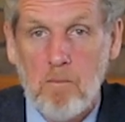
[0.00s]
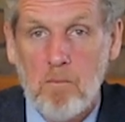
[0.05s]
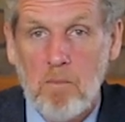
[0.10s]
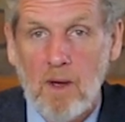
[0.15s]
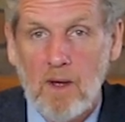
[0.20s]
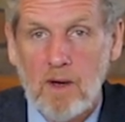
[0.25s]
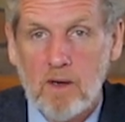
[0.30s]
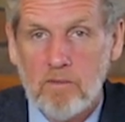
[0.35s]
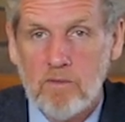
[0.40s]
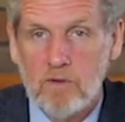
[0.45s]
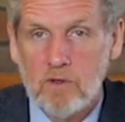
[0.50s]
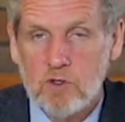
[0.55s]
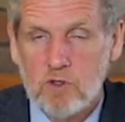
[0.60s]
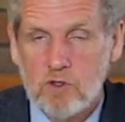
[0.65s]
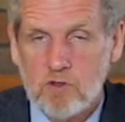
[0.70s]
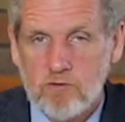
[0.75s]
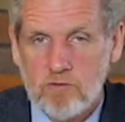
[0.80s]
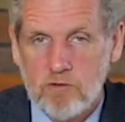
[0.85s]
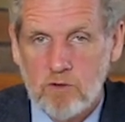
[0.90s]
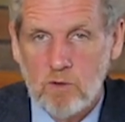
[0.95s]
But if it's
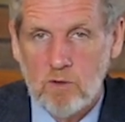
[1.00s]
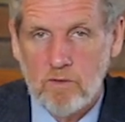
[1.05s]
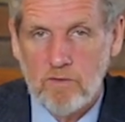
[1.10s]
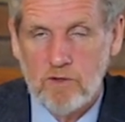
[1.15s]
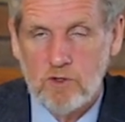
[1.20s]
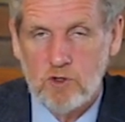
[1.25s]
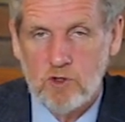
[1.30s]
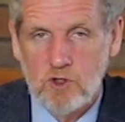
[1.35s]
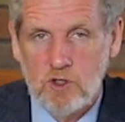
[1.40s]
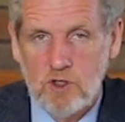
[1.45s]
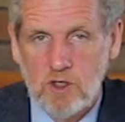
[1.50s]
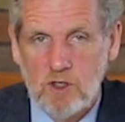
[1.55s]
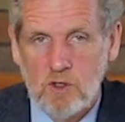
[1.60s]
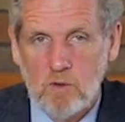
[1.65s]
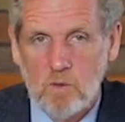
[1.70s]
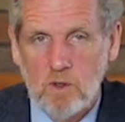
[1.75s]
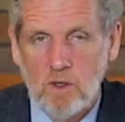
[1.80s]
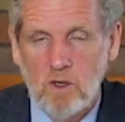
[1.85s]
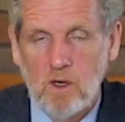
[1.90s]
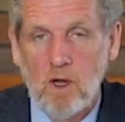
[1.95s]
true, if it's
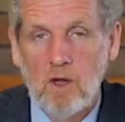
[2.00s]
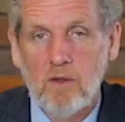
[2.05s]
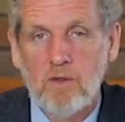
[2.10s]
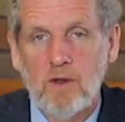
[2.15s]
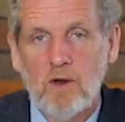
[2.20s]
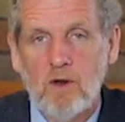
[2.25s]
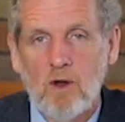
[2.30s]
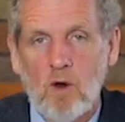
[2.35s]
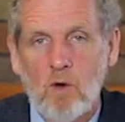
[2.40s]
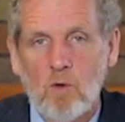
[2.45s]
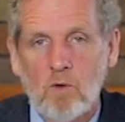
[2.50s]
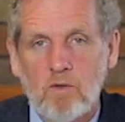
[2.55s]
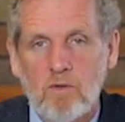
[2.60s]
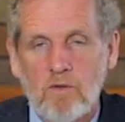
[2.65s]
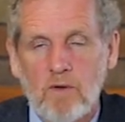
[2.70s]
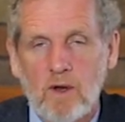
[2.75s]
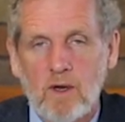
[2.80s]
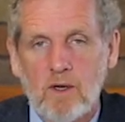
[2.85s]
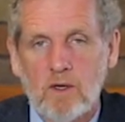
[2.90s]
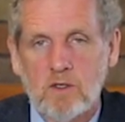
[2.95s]
genuine, then hold
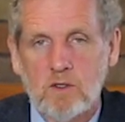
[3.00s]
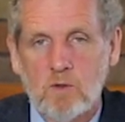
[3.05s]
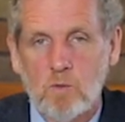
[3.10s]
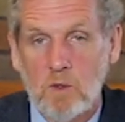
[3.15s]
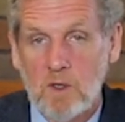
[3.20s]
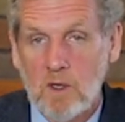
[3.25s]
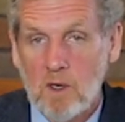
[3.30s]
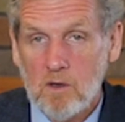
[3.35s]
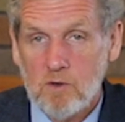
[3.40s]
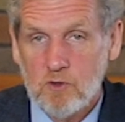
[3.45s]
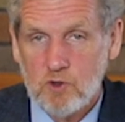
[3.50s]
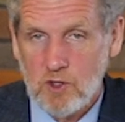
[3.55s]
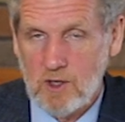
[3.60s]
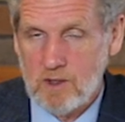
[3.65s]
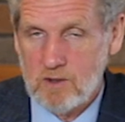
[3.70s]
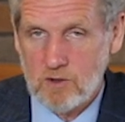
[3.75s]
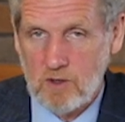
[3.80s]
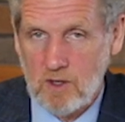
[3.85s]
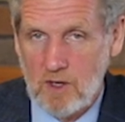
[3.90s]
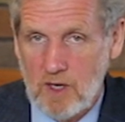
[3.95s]
fast. We know
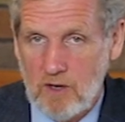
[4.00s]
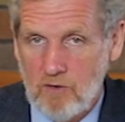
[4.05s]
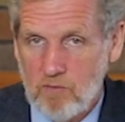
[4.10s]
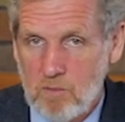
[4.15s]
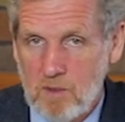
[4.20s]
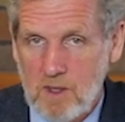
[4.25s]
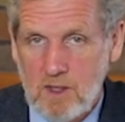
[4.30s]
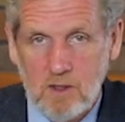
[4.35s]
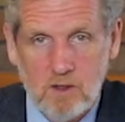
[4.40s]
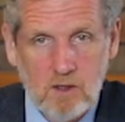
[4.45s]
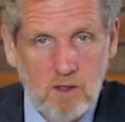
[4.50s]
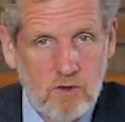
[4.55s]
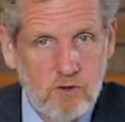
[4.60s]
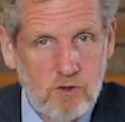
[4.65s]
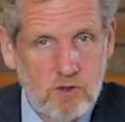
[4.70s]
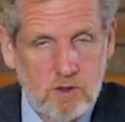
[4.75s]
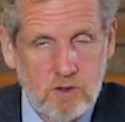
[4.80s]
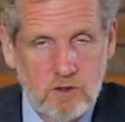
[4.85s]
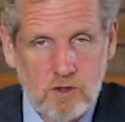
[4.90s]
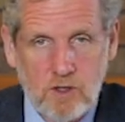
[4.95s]
Satan's going to have many
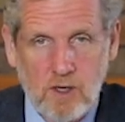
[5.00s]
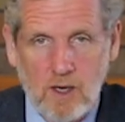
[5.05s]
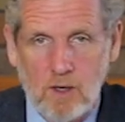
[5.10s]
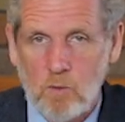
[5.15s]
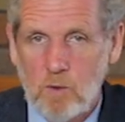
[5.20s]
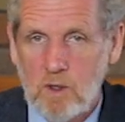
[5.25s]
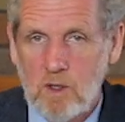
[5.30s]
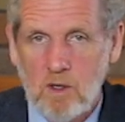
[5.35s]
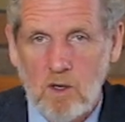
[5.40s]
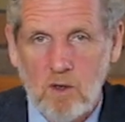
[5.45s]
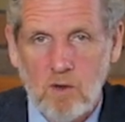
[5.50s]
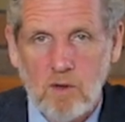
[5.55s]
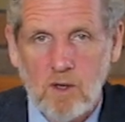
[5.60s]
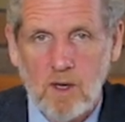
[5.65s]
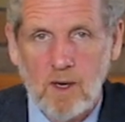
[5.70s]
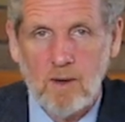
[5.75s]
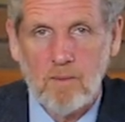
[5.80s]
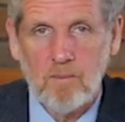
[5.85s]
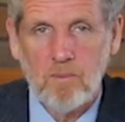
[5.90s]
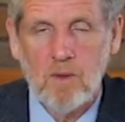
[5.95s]
delusions today. We know
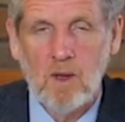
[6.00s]
that.